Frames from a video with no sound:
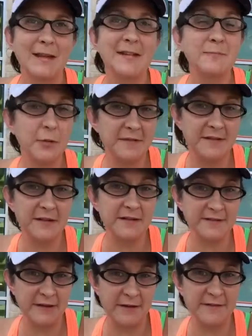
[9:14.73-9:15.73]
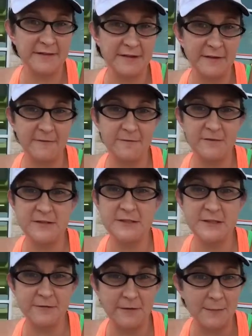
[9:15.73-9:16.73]
exposing ourselves to
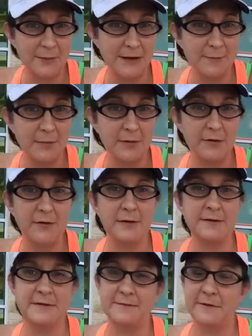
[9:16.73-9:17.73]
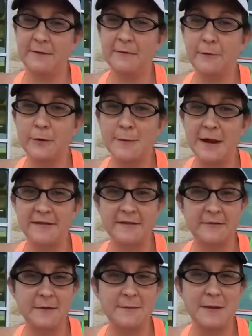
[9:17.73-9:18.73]
different people, different formats,
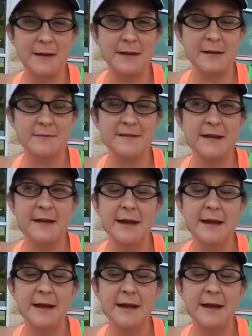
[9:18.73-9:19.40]
different mediums,